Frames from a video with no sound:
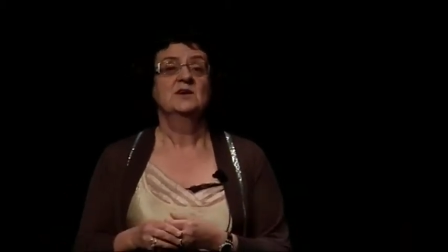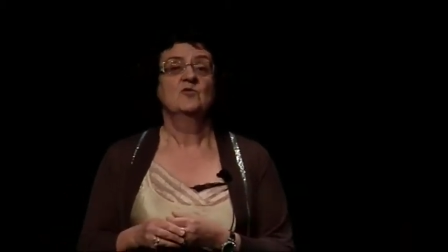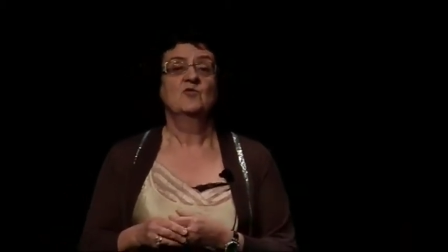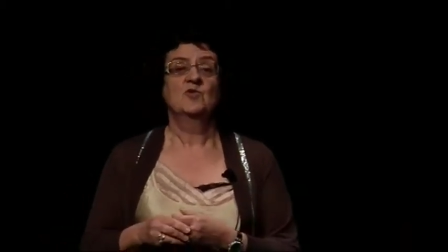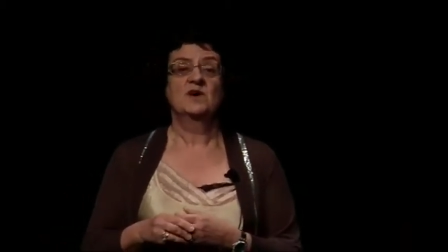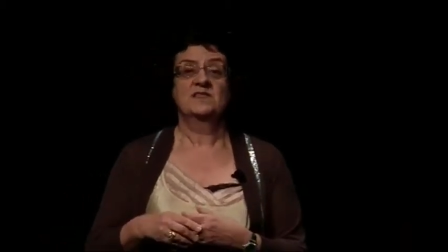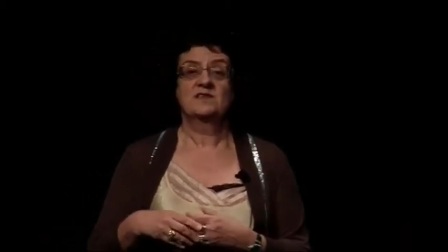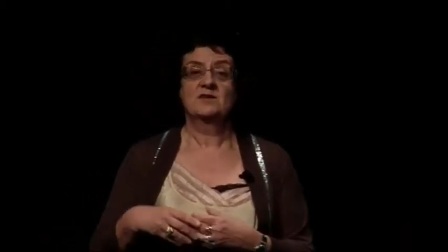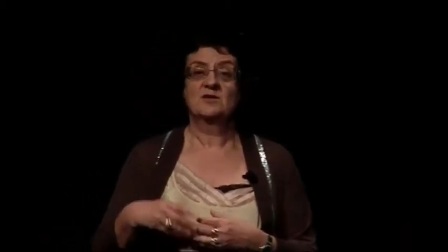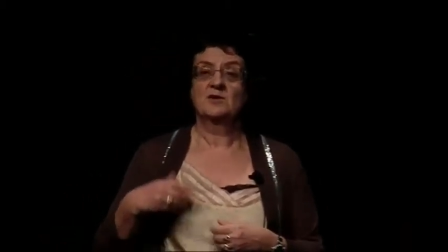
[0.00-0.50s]

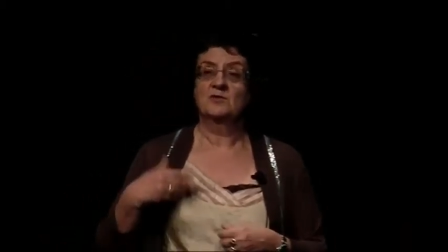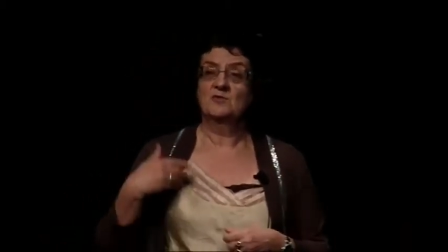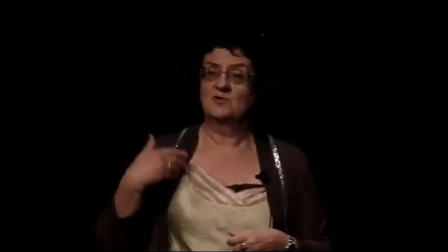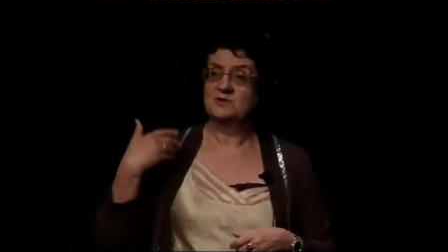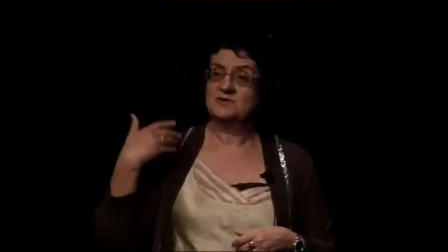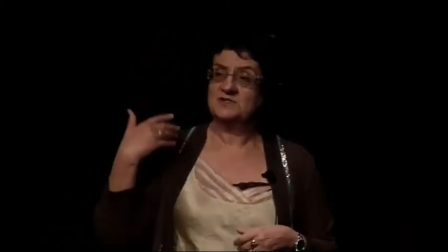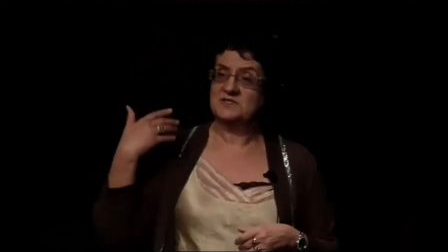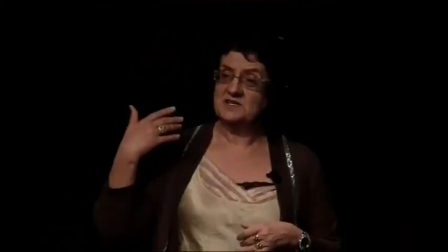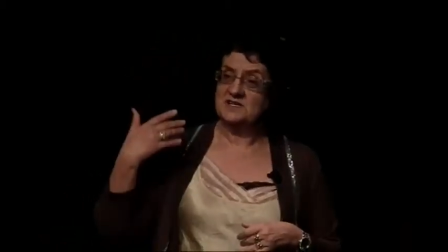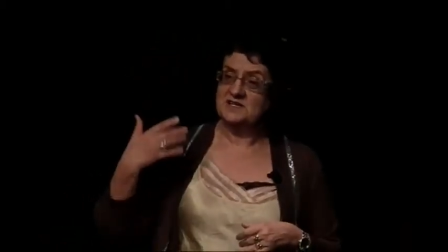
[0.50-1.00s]
Whether it
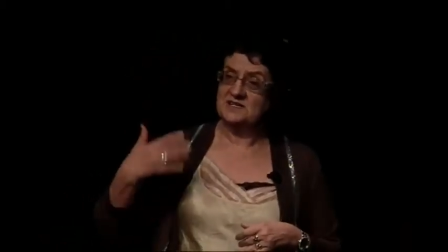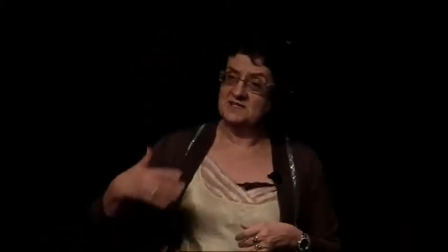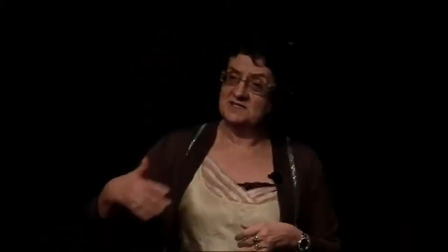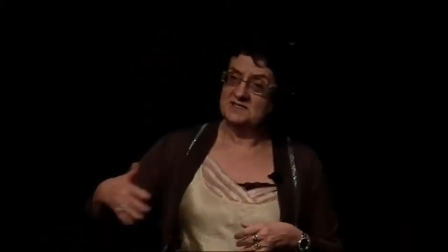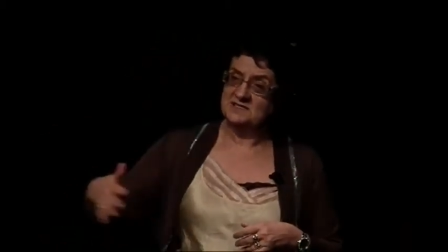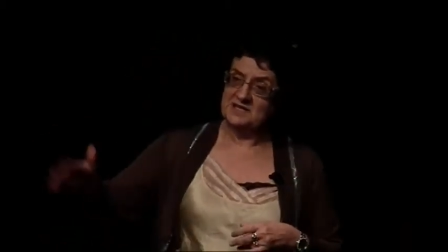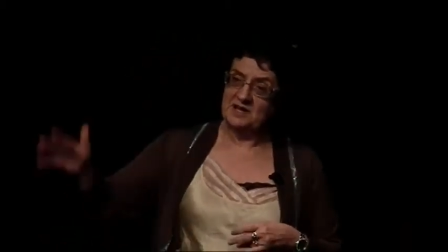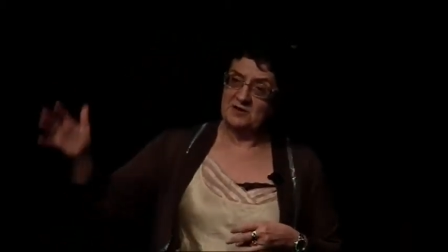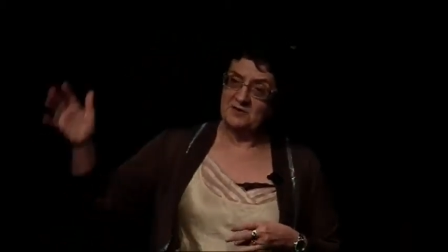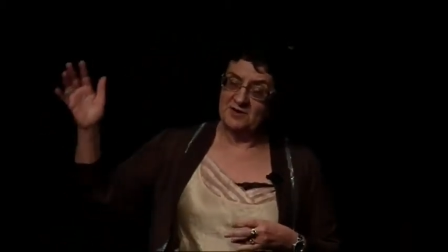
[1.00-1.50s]
will see
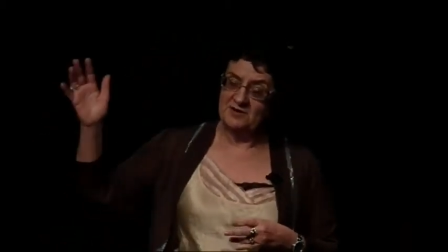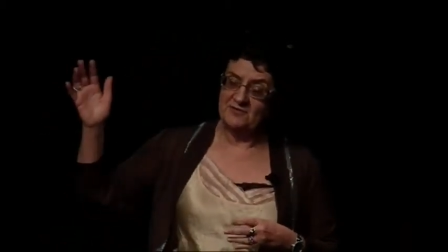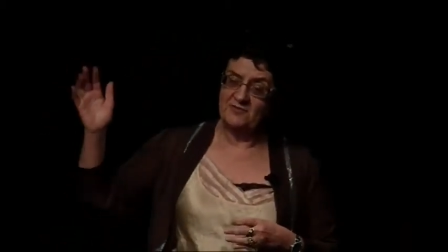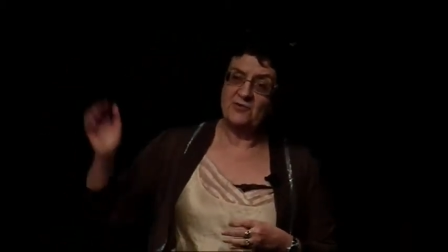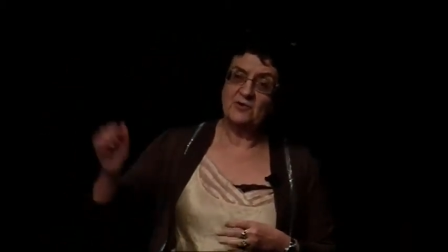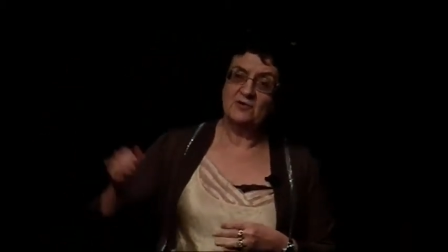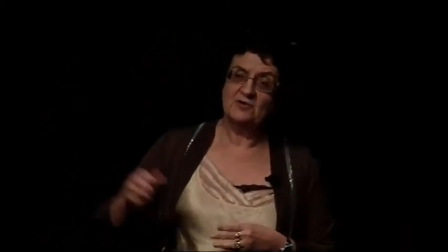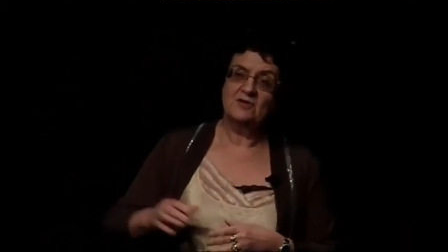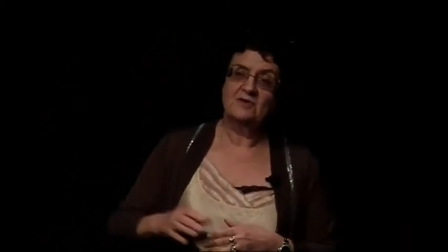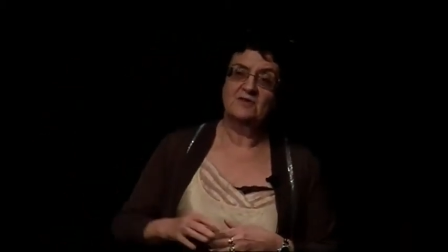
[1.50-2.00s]
us going
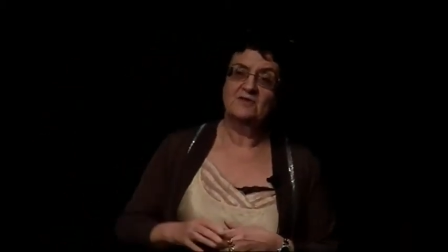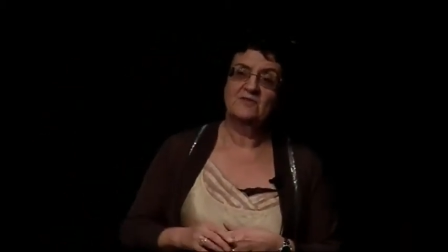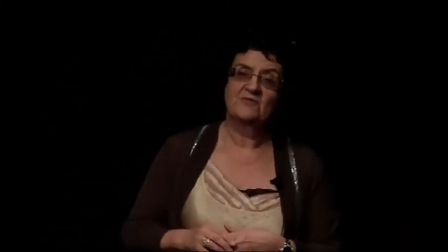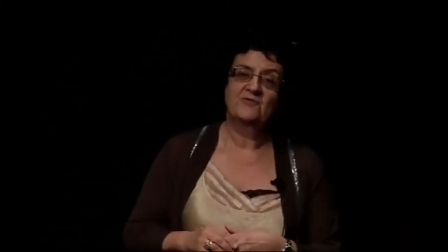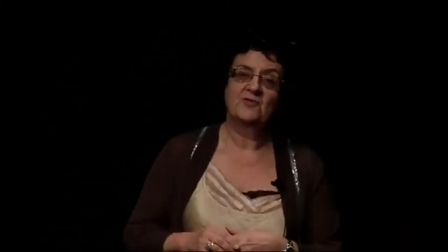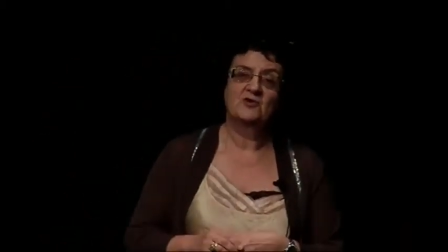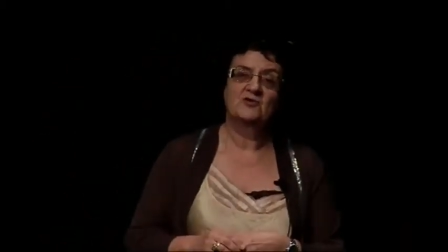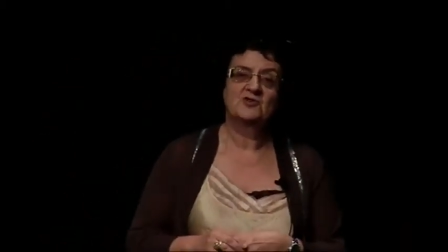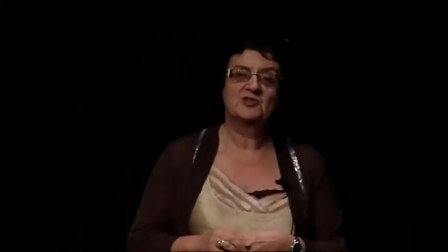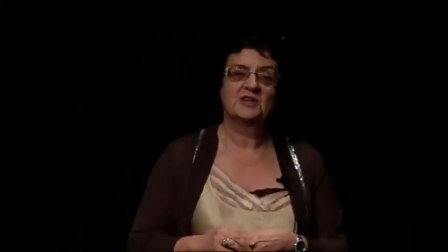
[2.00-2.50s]
further in the
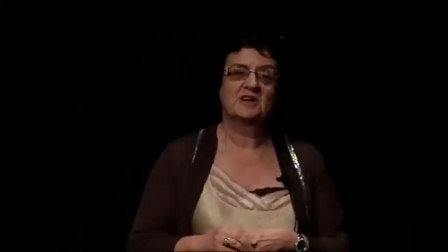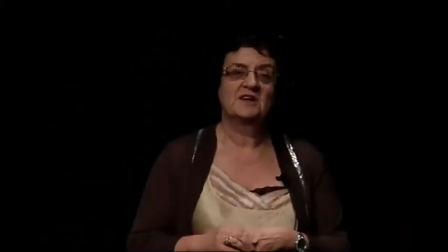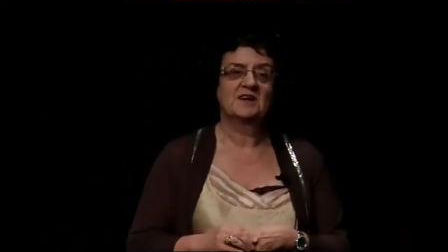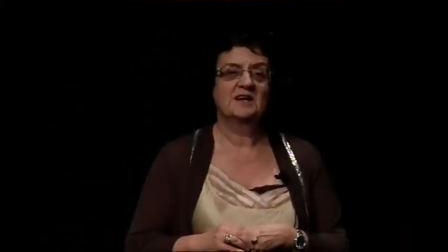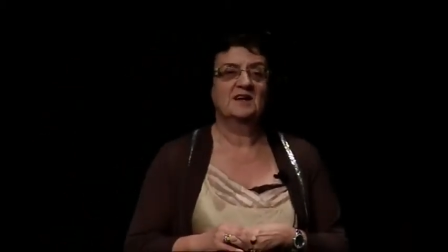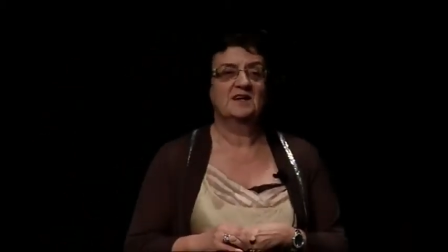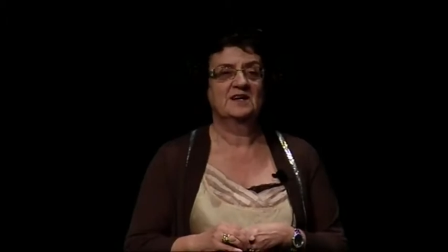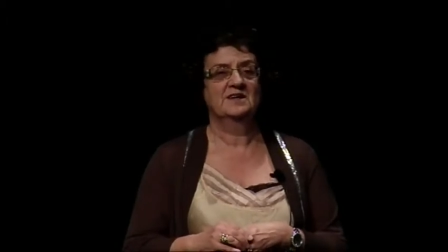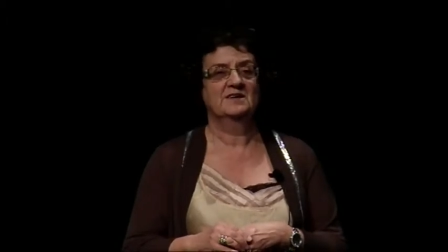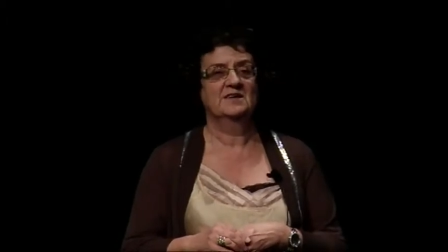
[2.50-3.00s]
future,
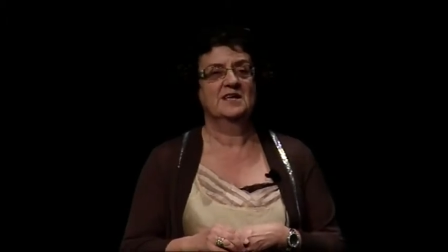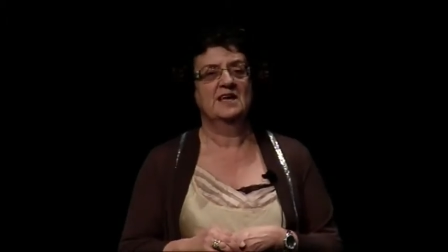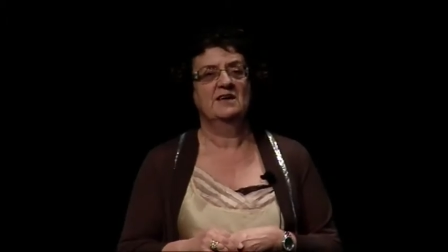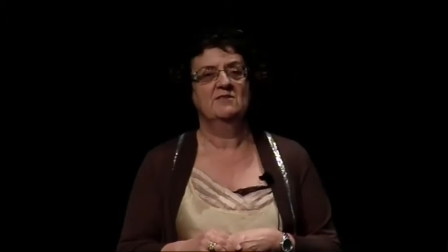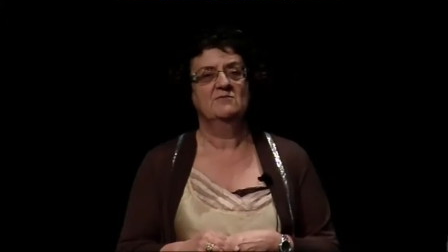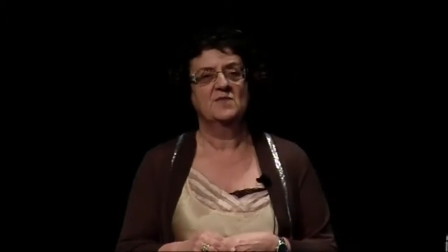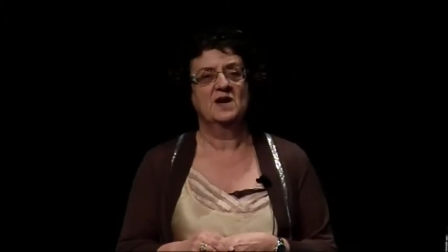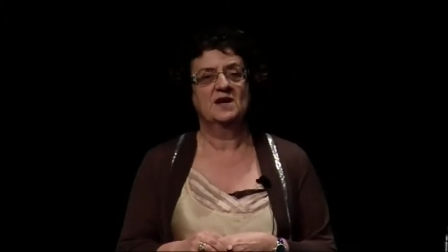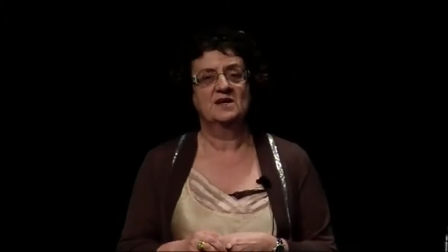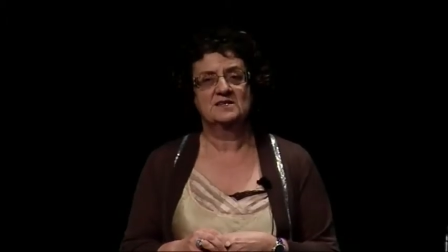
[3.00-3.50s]
I
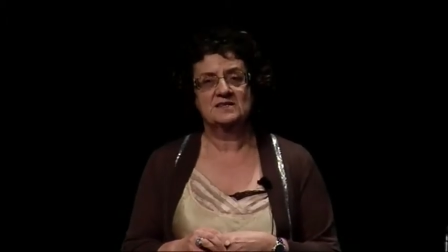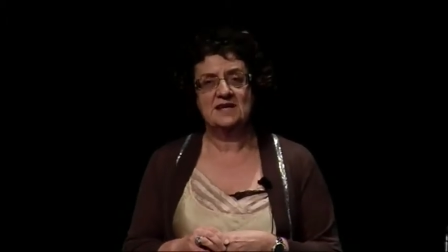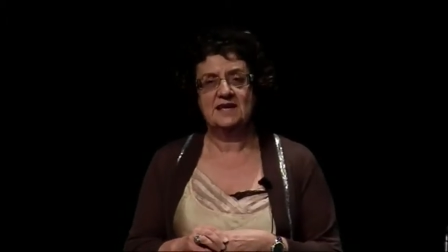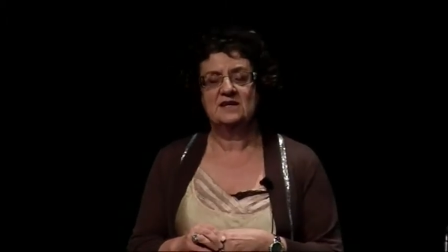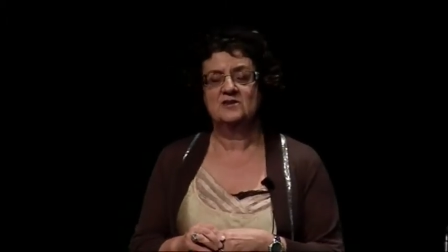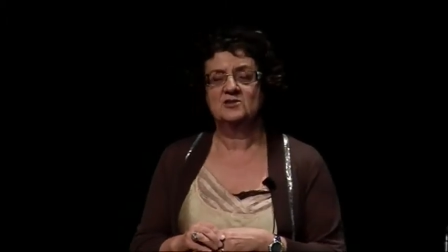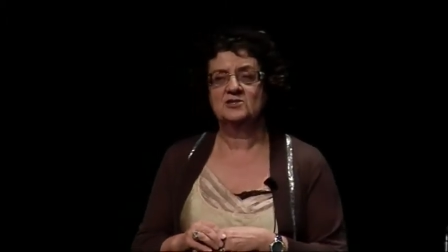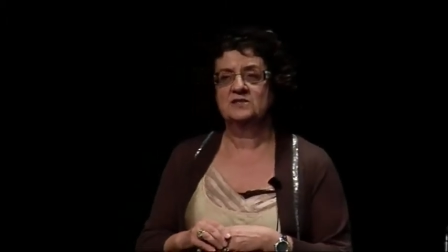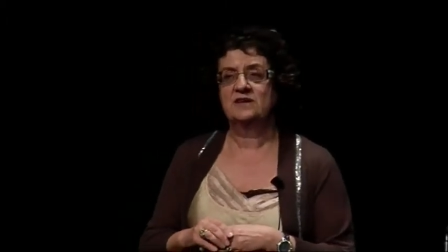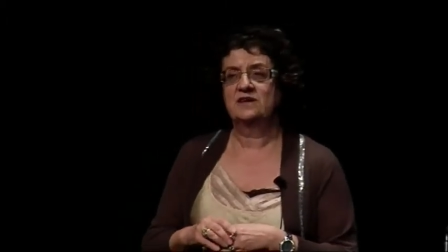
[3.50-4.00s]
have my
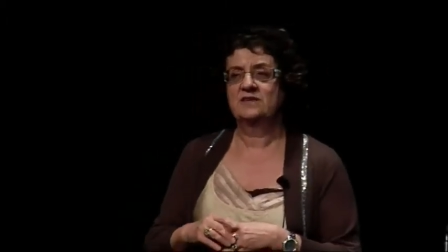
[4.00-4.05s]
doubts.